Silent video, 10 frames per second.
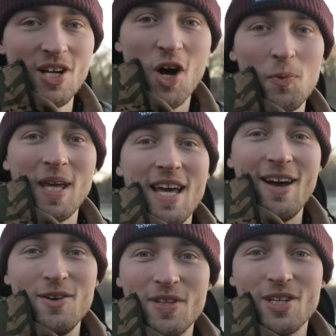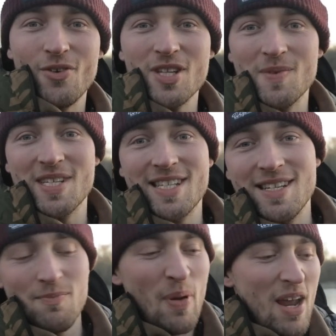carp gear over the Christmas
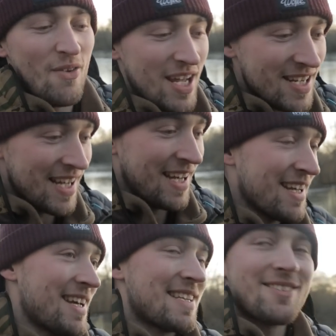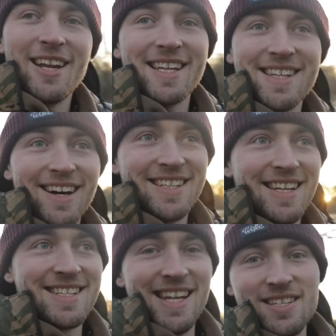period. It's all
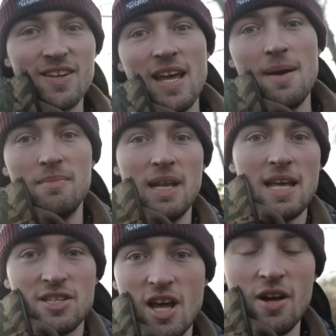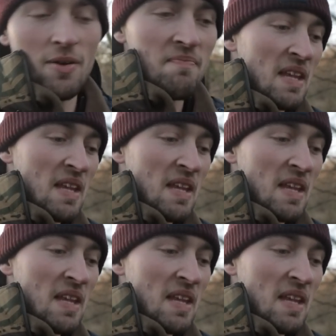exciting, isn't it? So yeah, let us know.